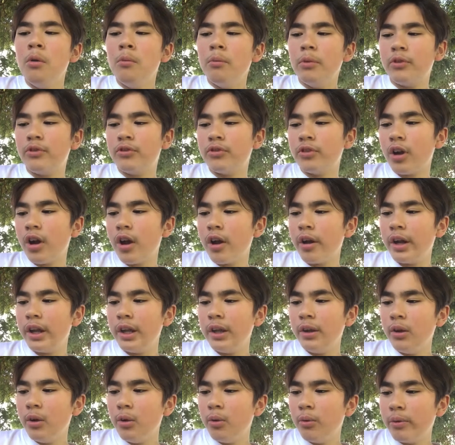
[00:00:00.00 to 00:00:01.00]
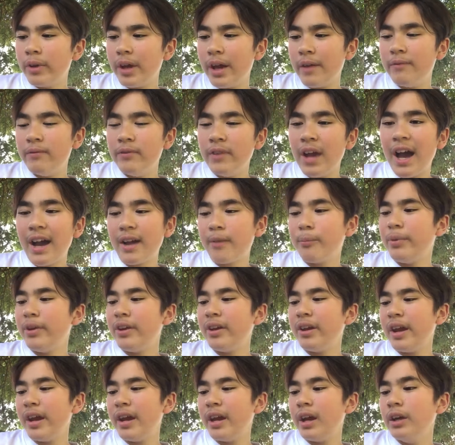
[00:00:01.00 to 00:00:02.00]
but sorry, we have not
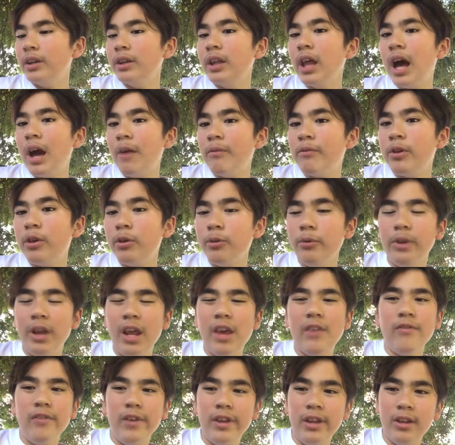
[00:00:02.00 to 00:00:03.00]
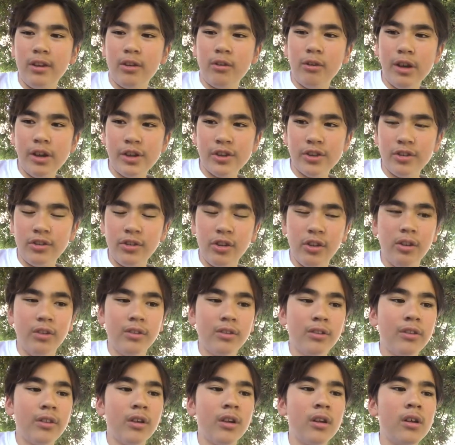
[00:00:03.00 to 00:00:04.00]
been getting a lot of Q&A
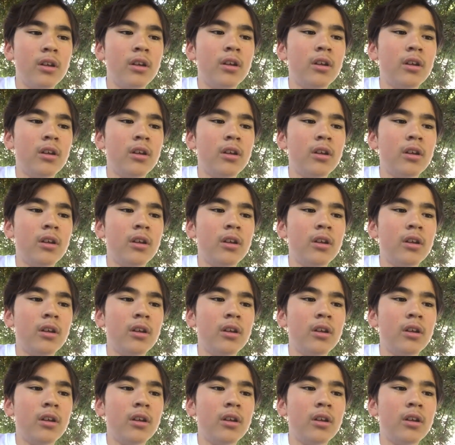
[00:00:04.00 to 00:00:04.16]
questions.